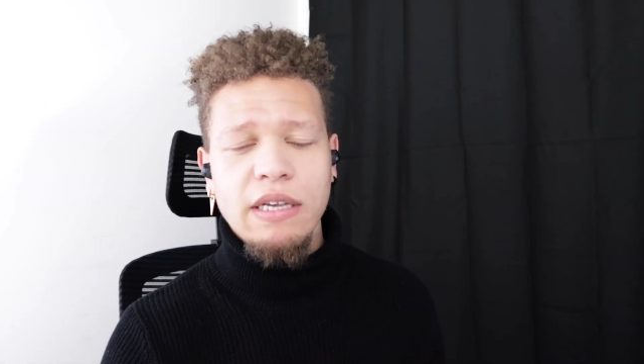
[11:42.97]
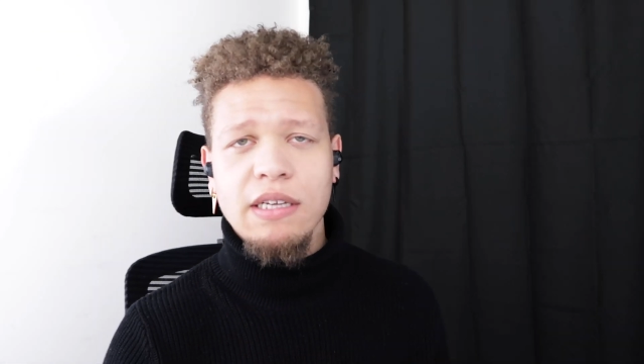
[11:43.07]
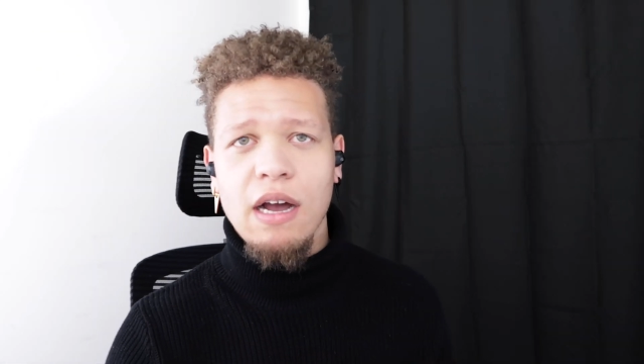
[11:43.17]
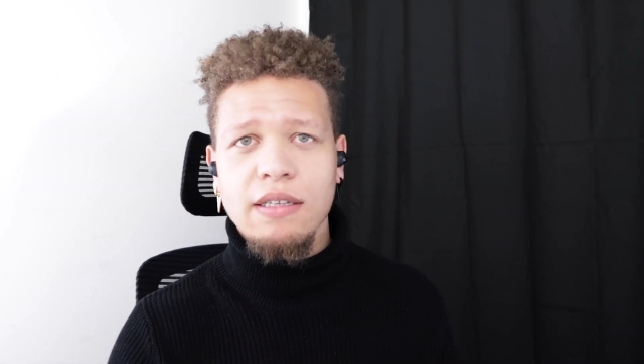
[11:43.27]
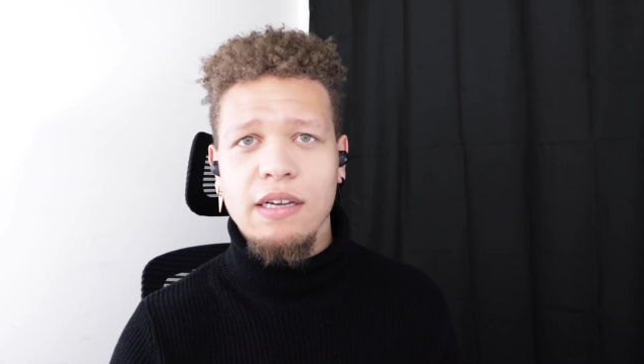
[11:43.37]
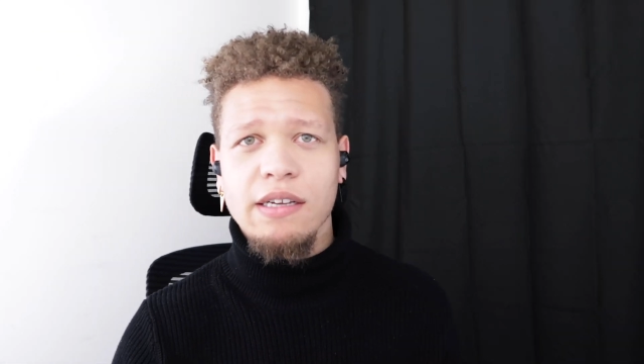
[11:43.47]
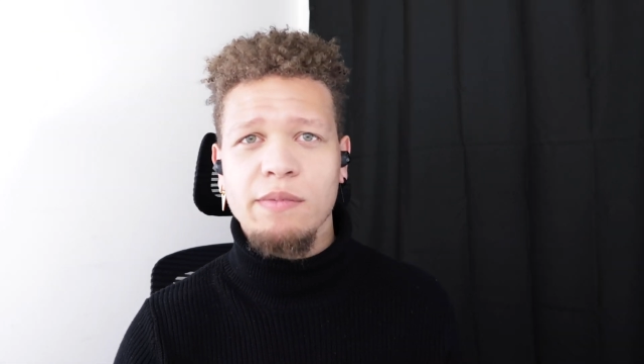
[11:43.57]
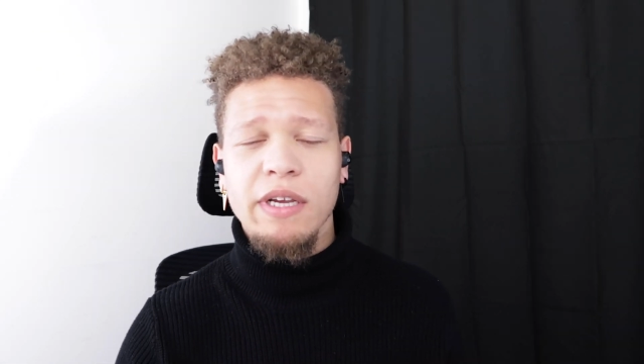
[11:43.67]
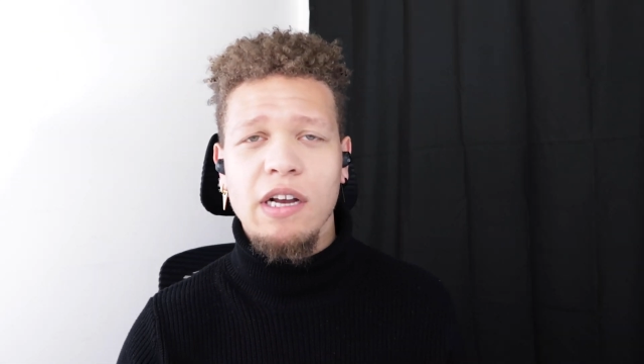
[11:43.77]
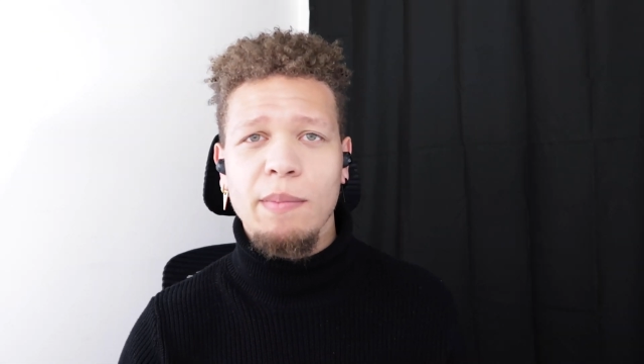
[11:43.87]
has
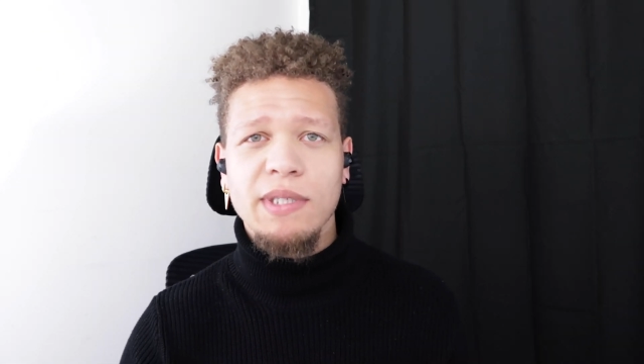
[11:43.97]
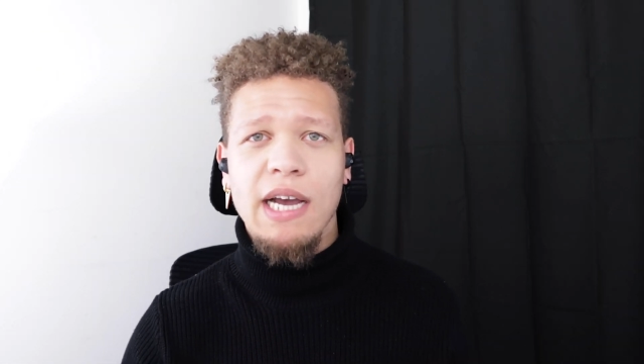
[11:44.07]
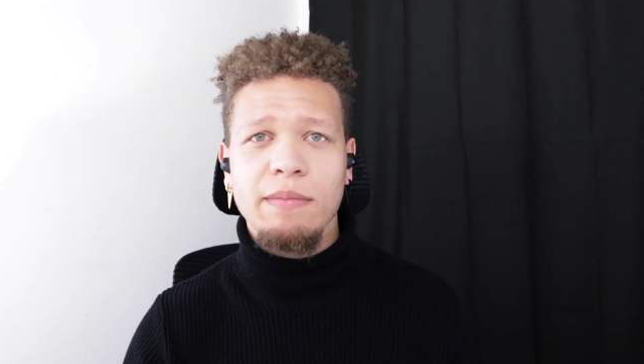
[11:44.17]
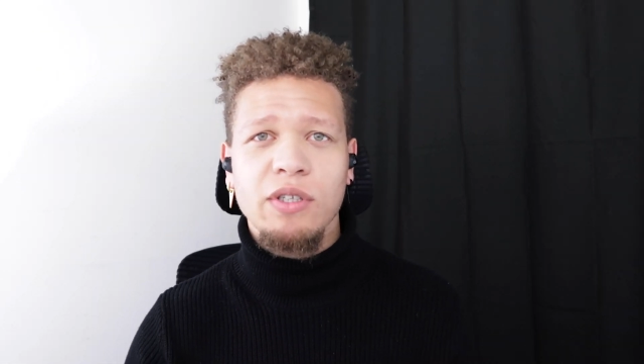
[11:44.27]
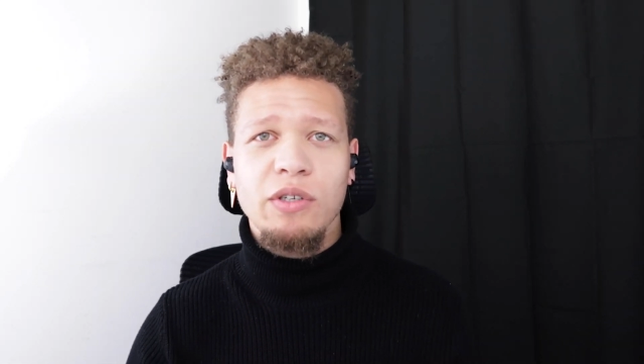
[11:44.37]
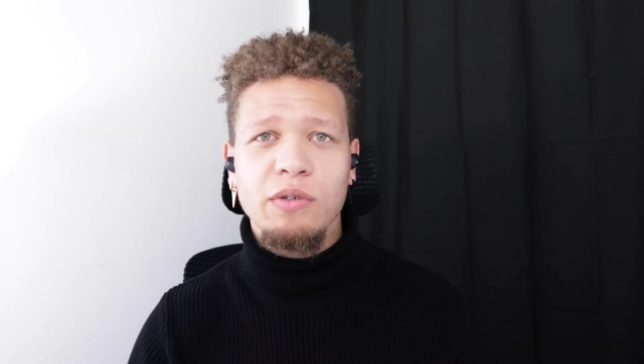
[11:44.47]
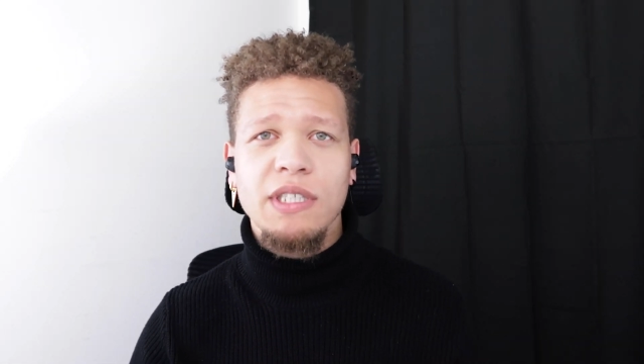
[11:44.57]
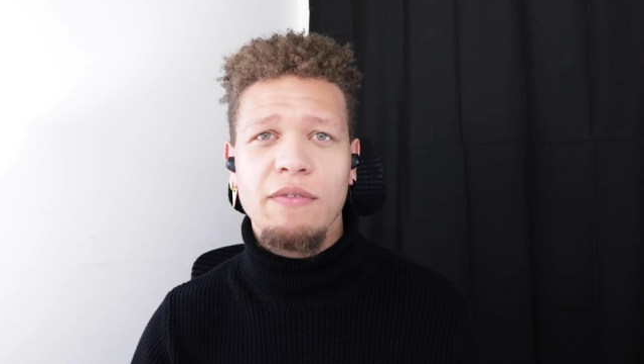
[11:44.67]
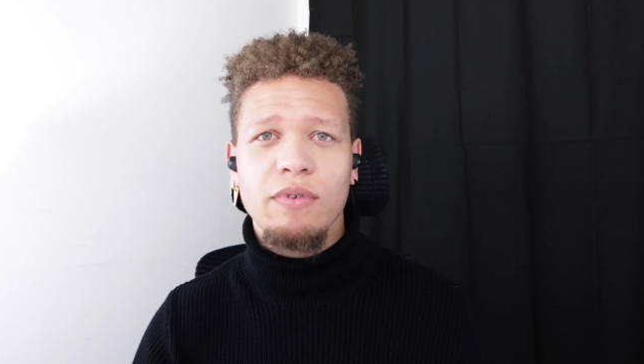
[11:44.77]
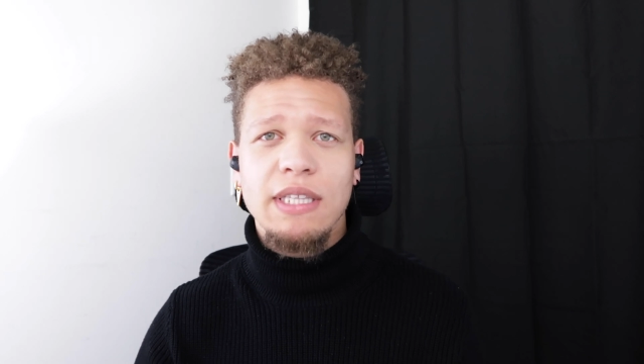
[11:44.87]
contacted me a couple times to do
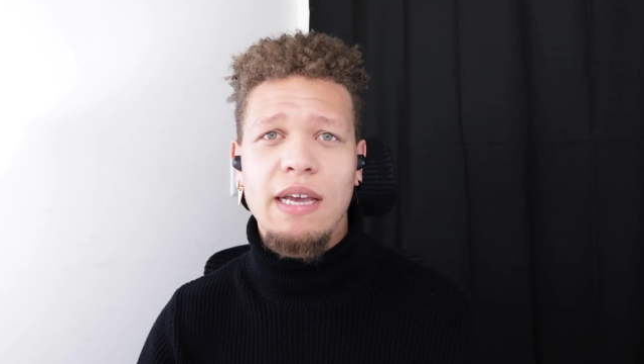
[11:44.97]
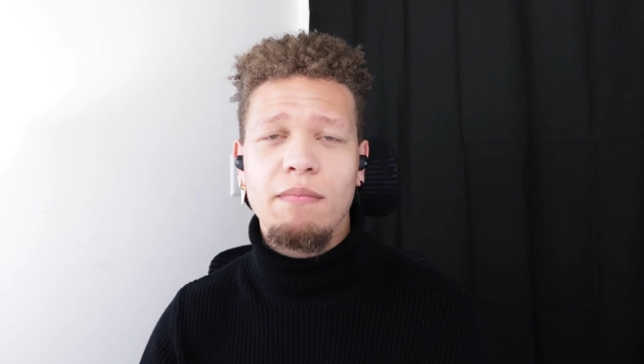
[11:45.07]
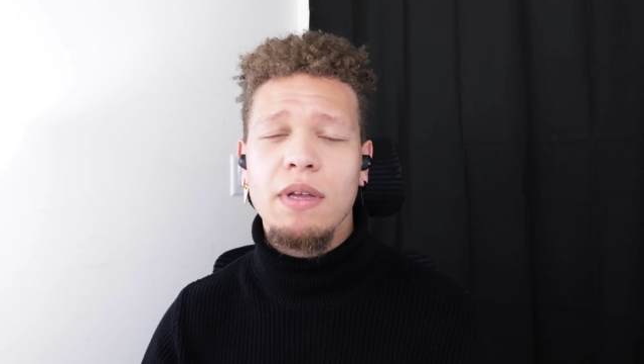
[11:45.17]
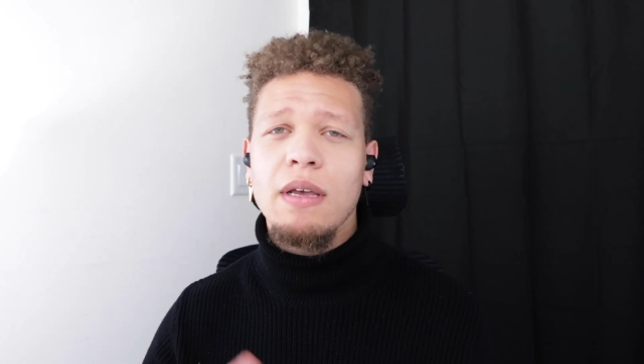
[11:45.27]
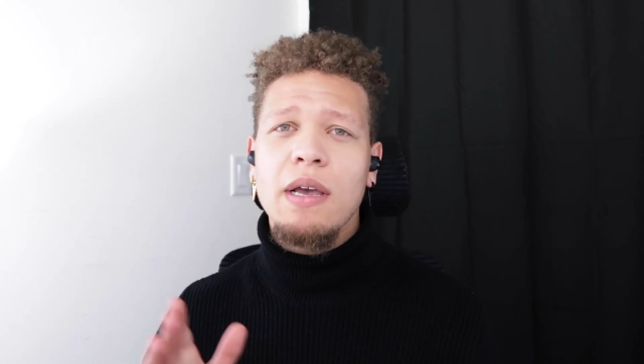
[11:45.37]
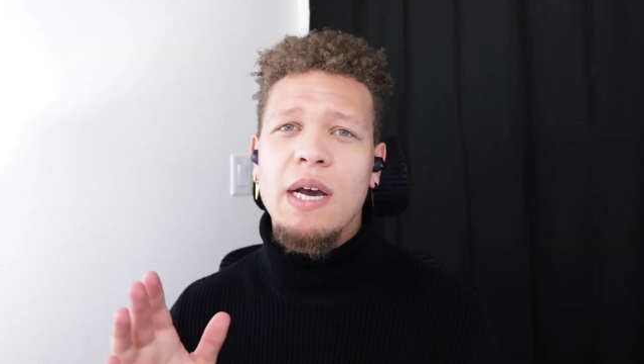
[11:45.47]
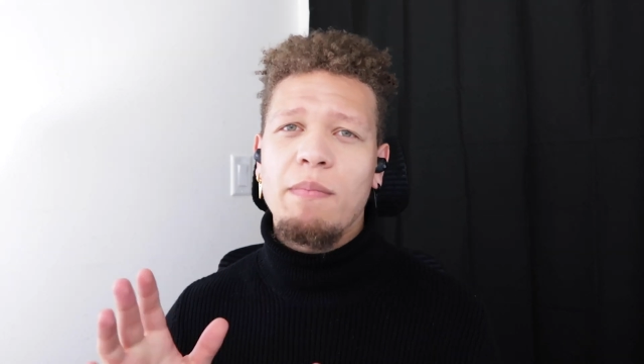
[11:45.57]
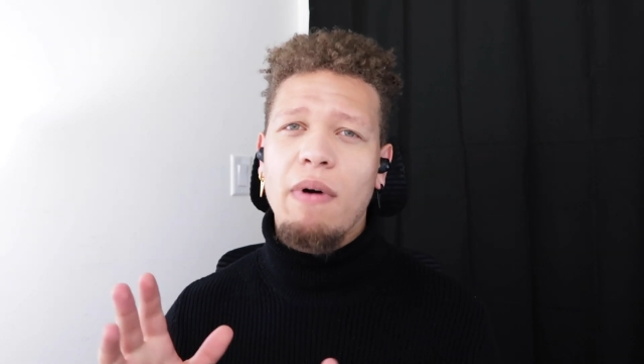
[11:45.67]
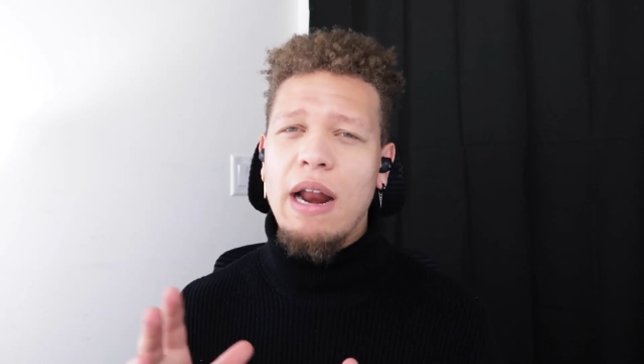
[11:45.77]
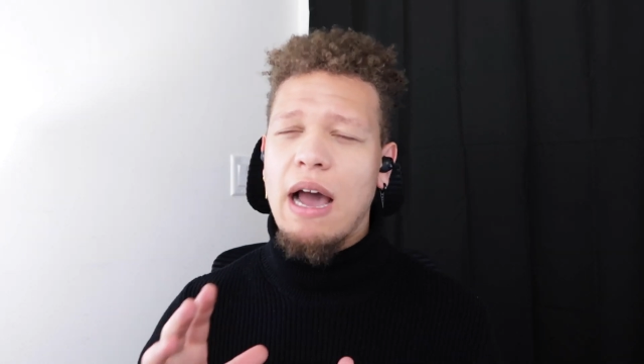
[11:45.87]
stuff with them,
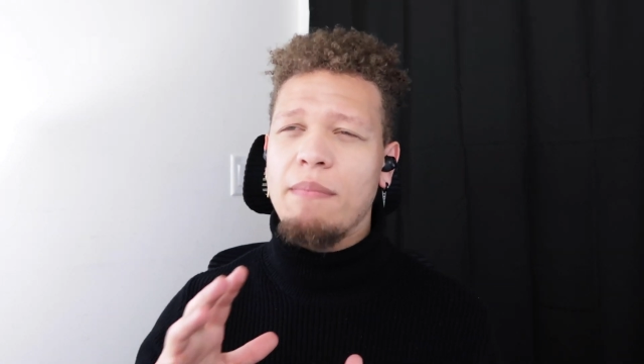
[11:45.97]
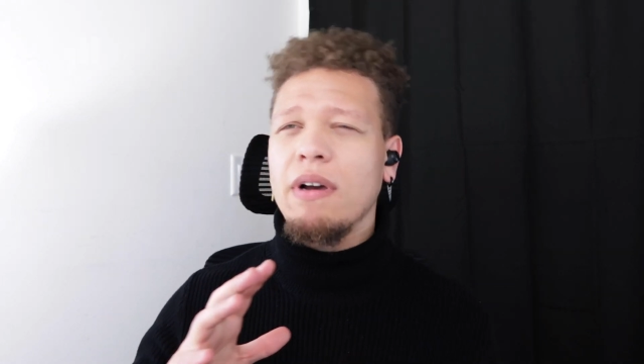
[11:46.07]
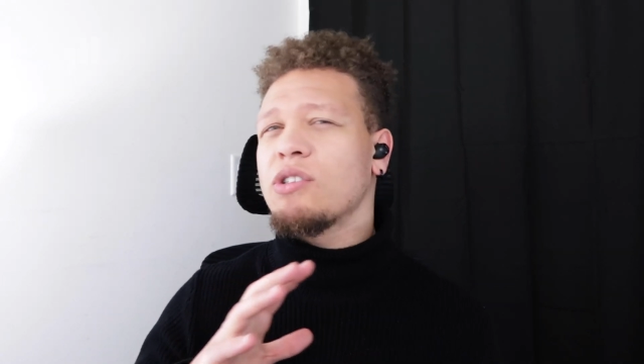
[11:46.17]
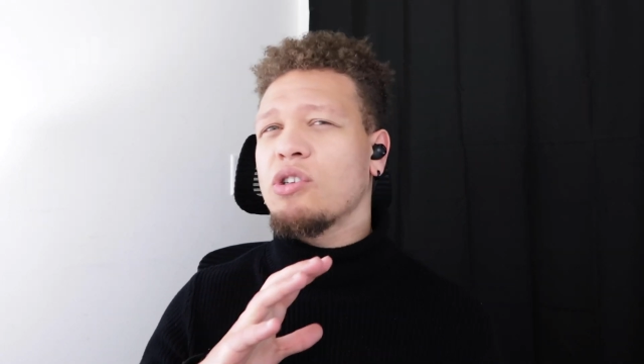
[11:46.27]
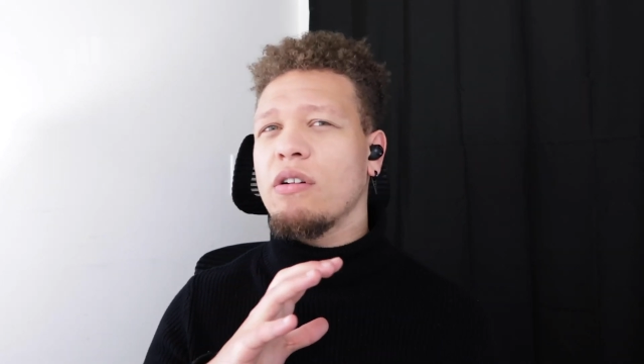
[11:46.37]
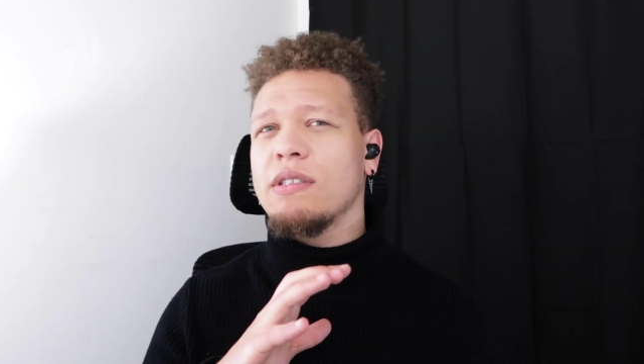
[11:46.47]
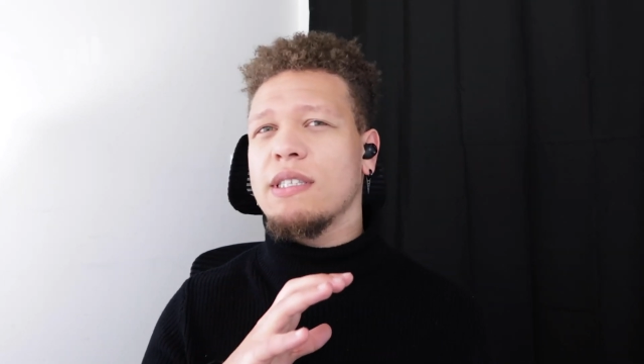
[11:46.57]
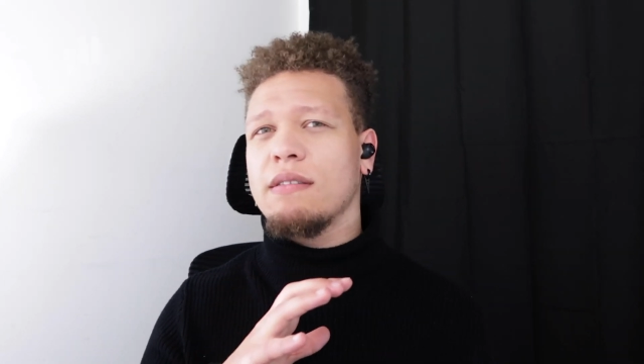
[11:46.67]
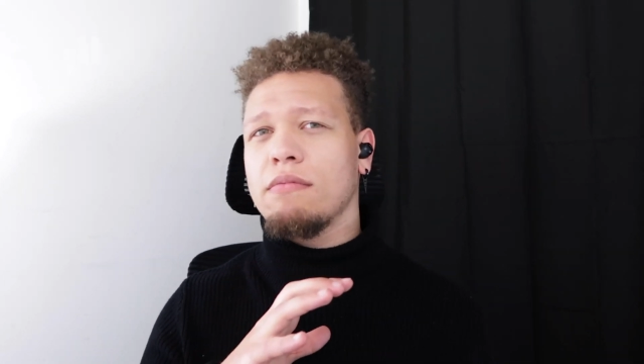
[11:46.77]
but I'm not sure